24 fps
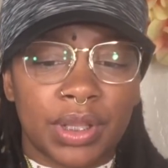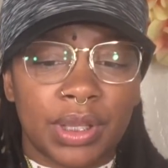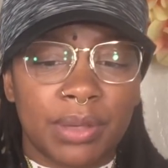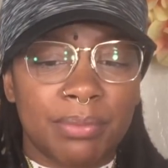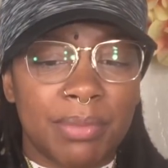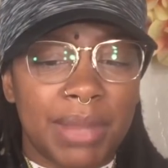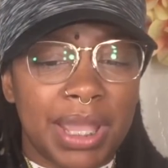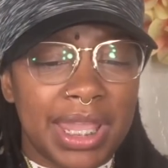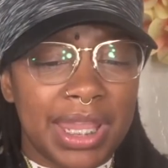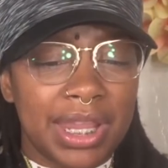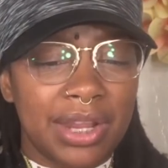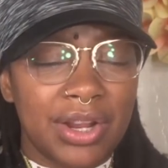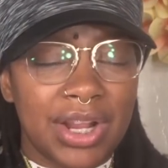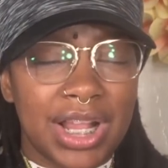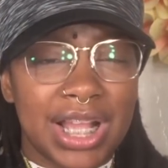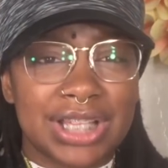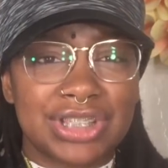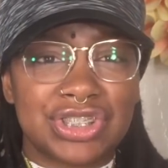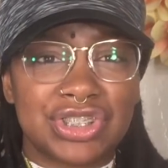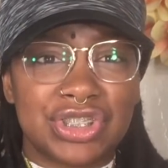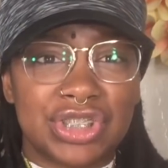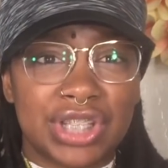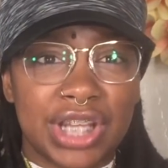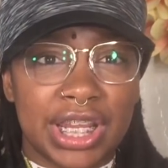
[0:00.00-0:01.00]
my hair
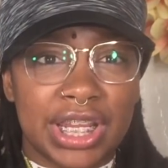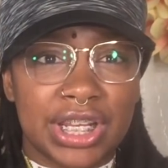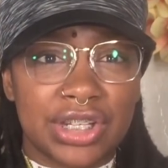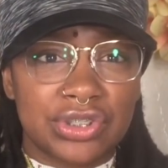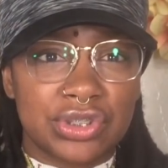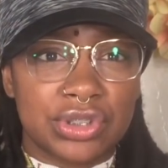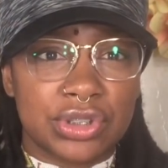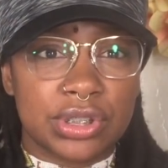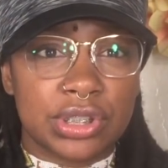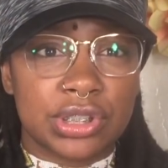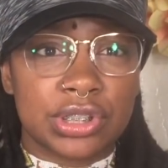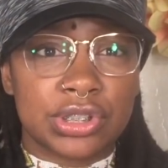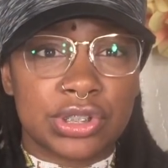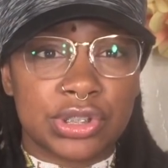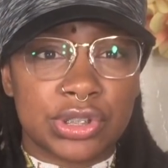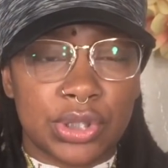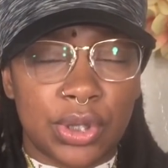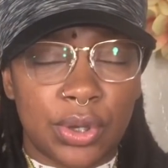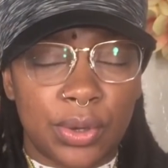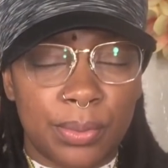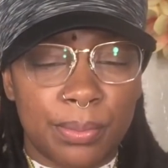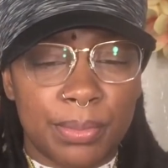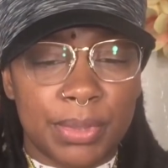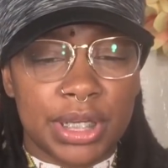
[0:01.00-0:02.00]
has changed
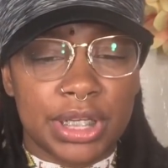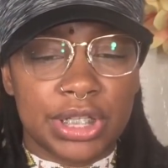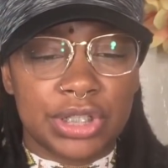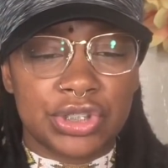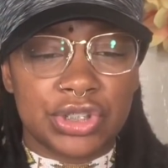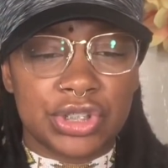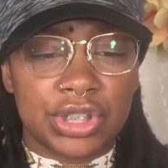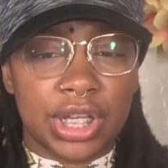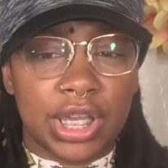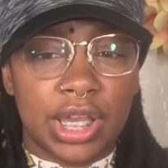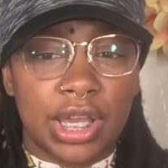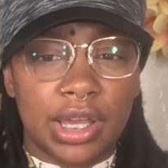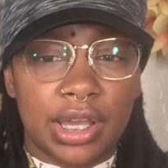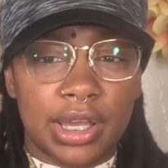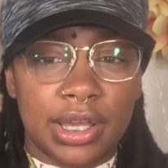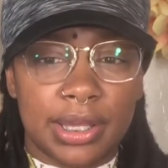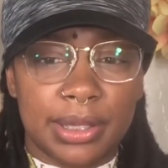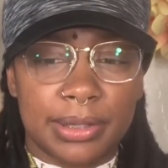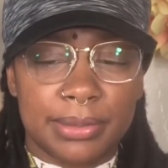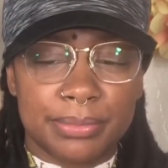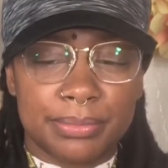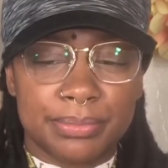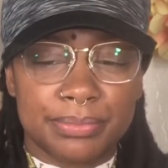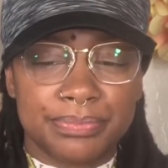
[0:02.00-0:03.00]
so much,
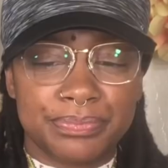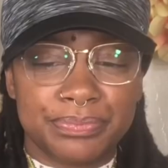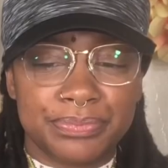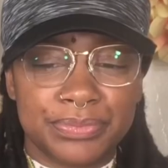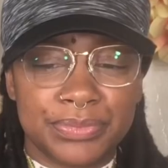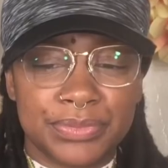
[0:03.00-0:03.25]
and